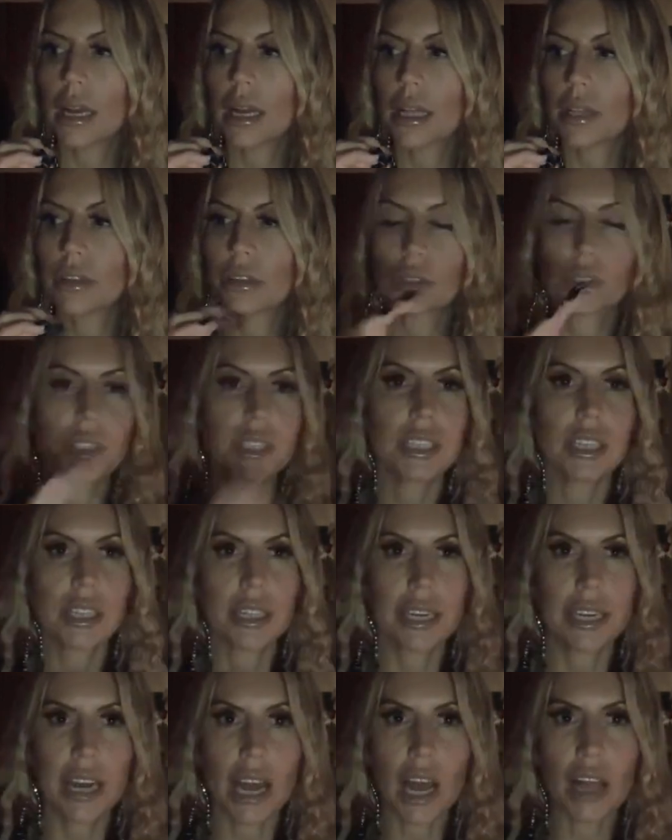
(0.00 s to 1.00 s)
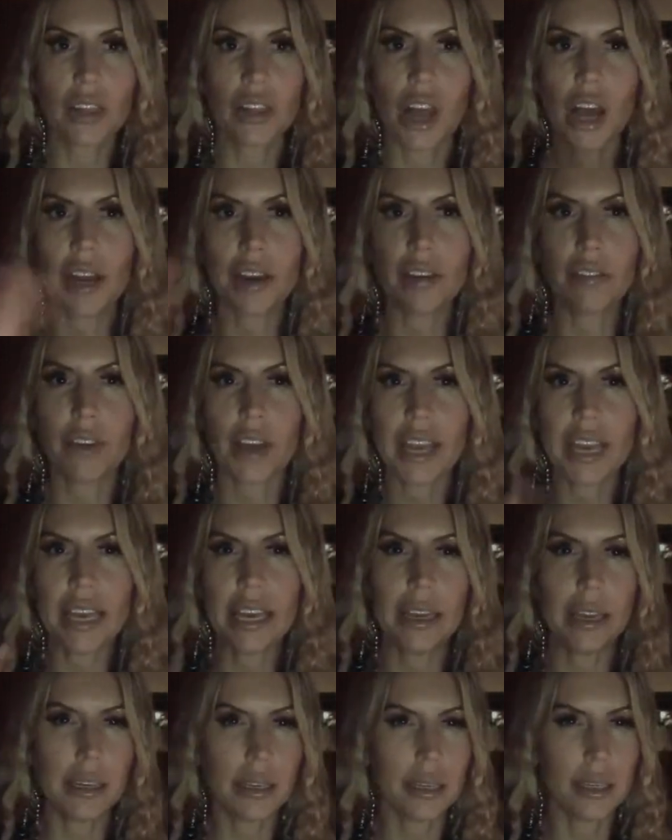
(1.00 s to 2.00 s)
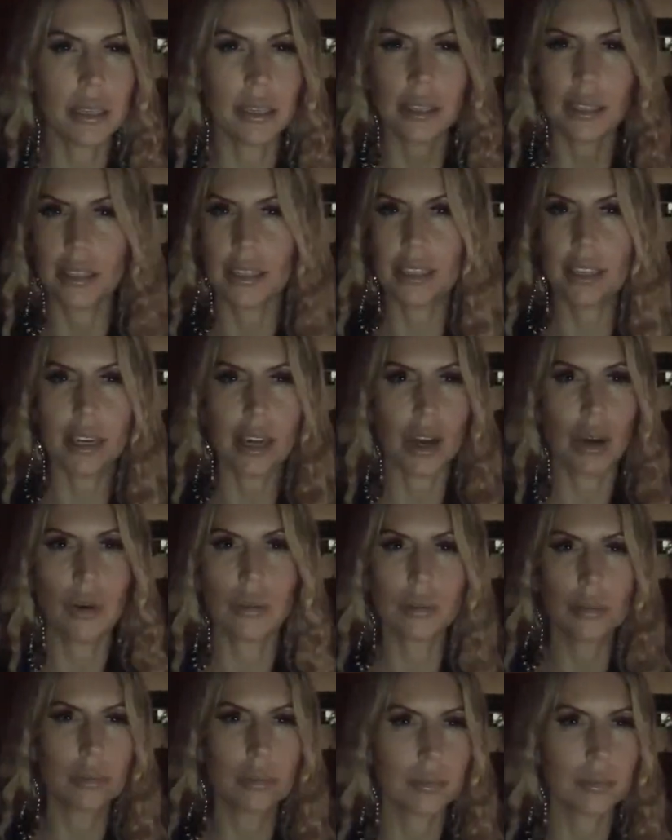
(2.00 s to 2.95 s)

there's still a lot of hidden, you know,